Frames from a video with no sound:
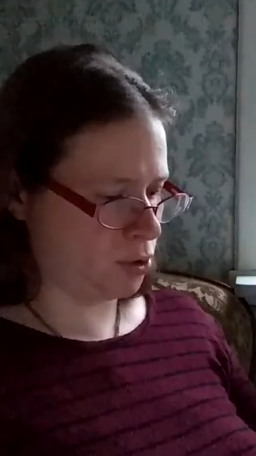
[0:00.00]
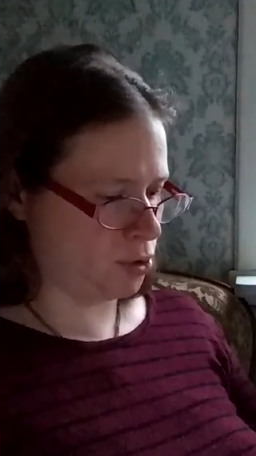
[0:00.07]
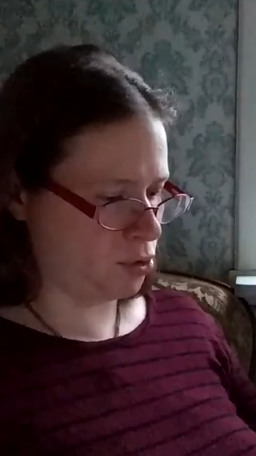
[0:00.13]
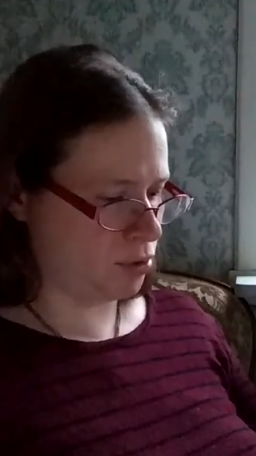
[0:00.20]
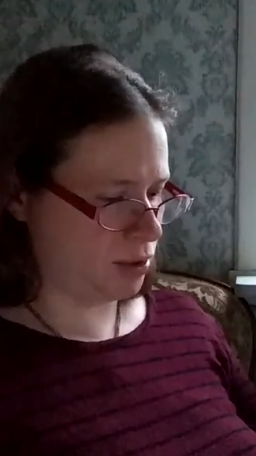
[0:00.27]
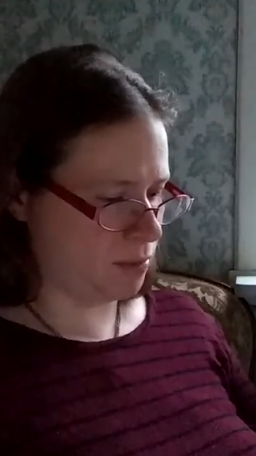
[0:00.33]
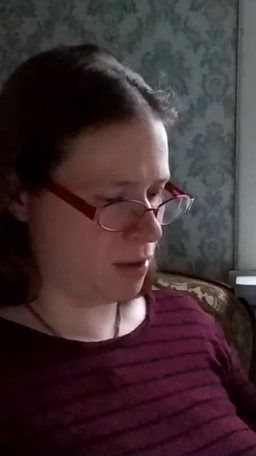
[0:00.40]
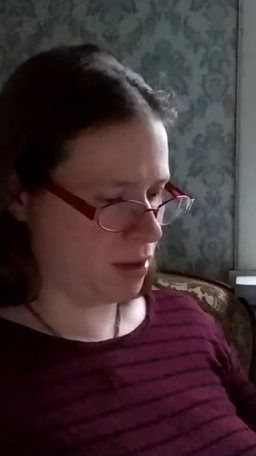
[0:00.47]
a
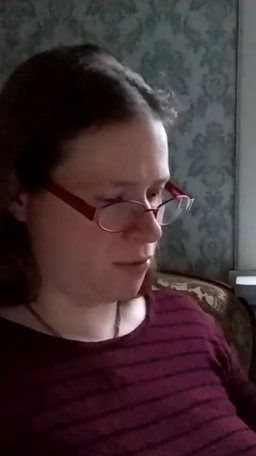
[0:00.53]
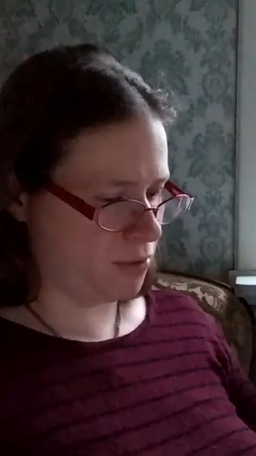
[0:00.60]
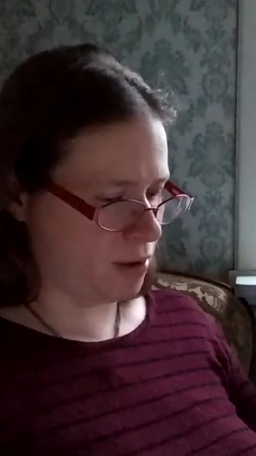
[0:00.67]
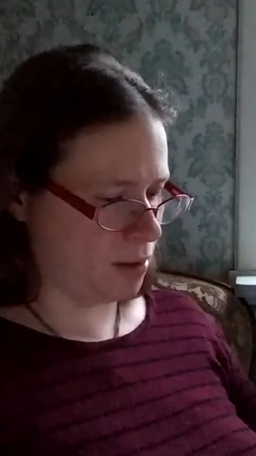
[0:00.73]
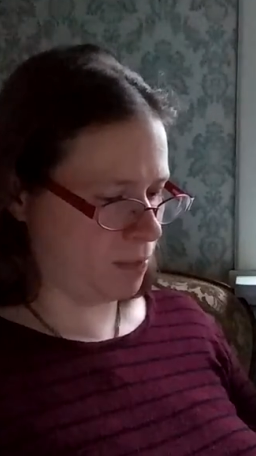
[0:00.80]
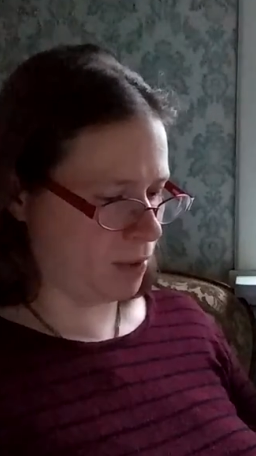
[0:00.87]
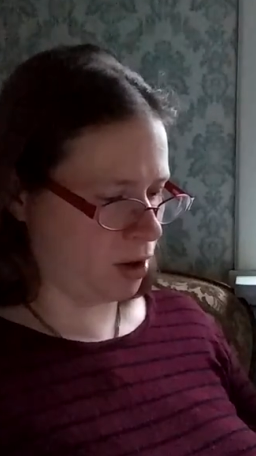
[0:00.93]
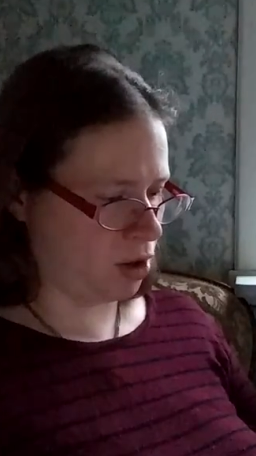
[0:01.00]
newly made
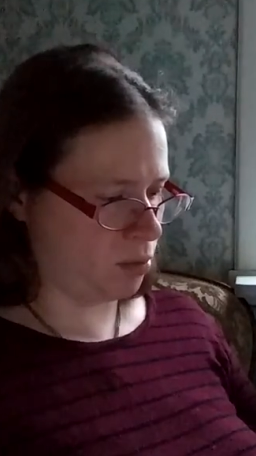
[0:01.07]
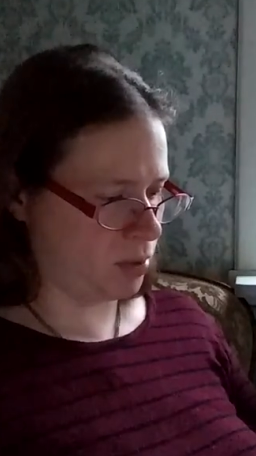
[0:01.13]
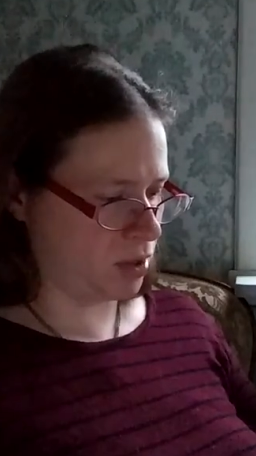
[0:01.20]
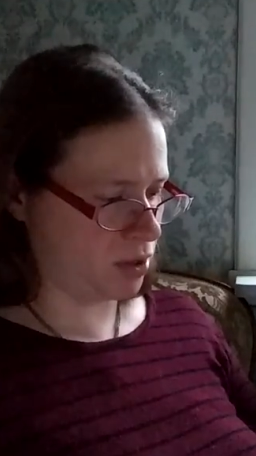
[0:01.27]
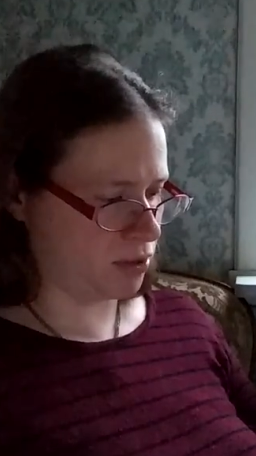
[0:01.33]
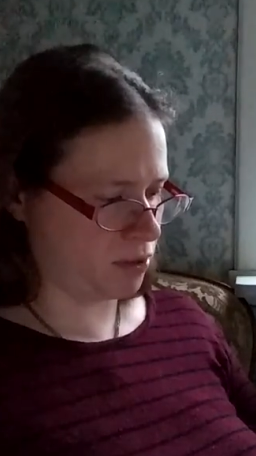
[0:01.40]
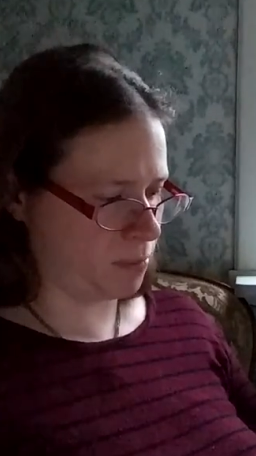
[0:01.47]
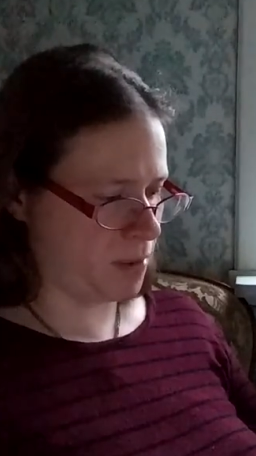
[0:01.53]
vampire
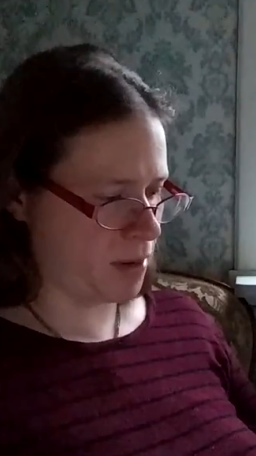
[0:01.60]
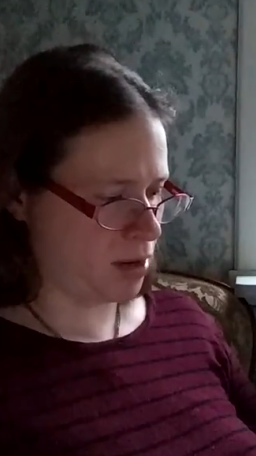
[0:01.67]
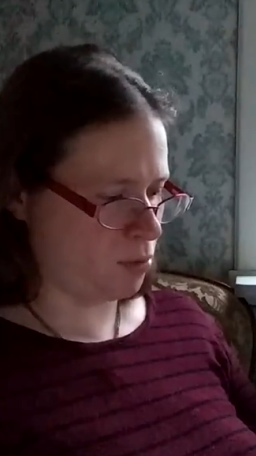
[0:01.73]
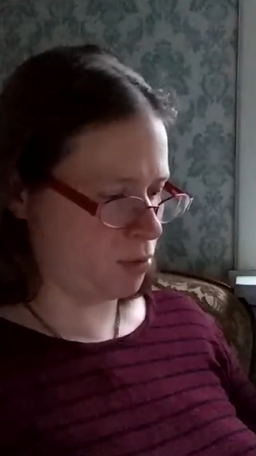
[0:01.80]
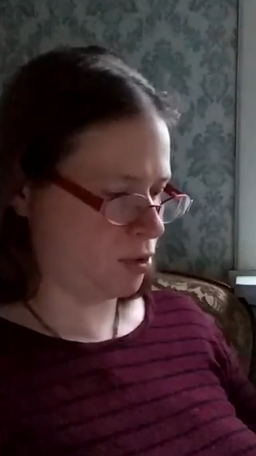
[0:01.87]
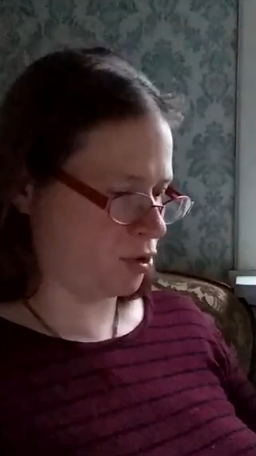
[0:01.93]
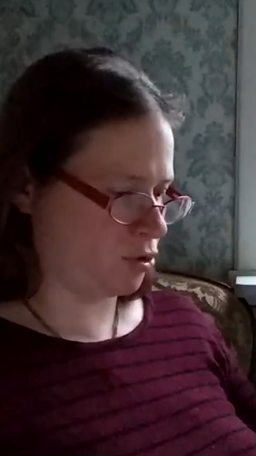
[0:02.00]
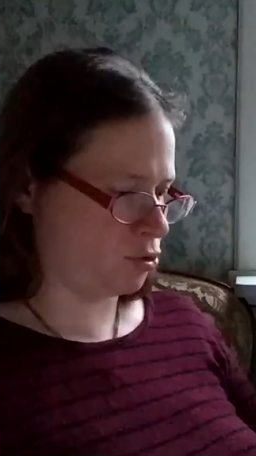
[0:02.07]
because the pain
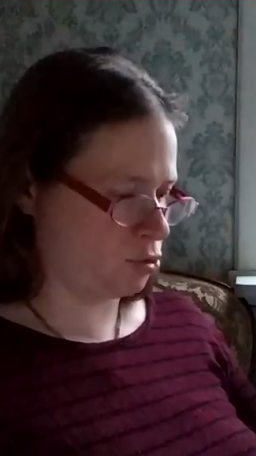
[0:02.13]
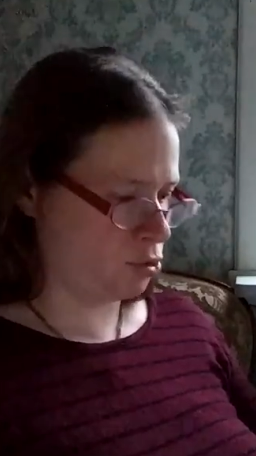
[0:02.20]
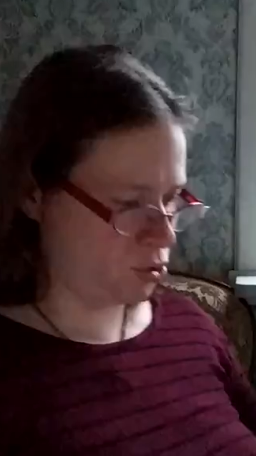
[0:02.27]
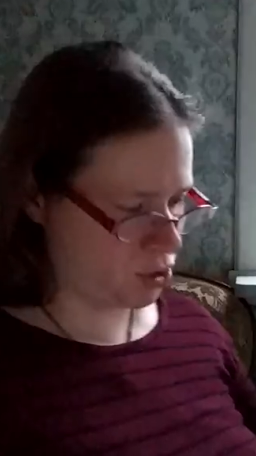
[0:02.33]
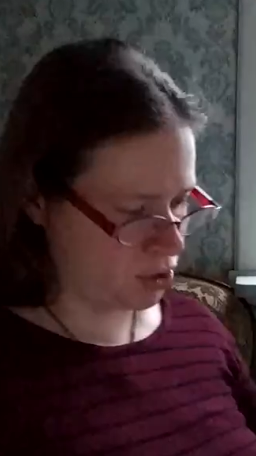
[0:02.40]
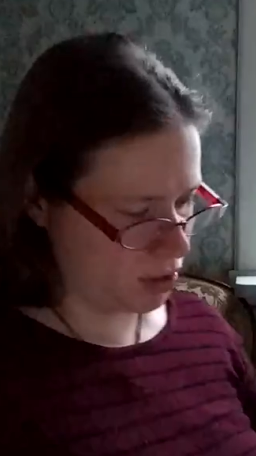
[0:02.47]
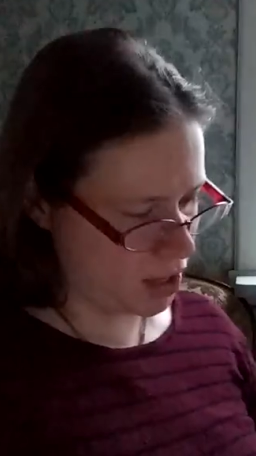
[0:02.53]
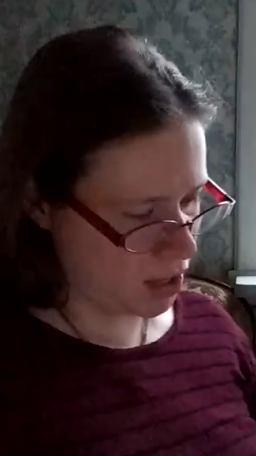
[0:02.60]
was
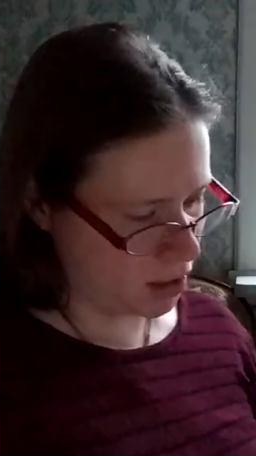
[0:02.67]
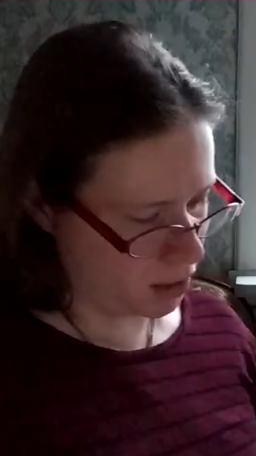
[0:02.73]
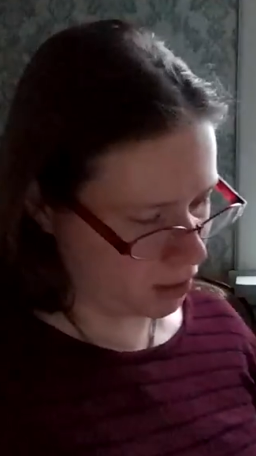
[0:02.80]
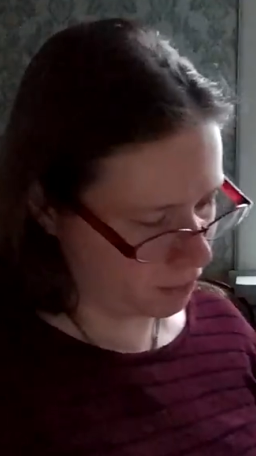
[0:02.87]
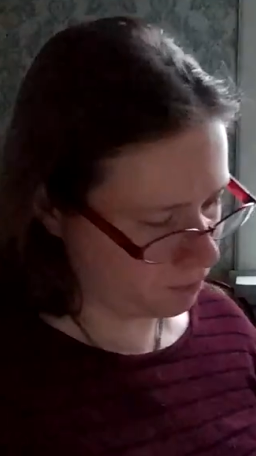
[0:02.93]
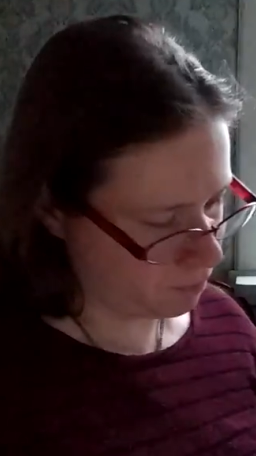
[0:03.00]
excruciating.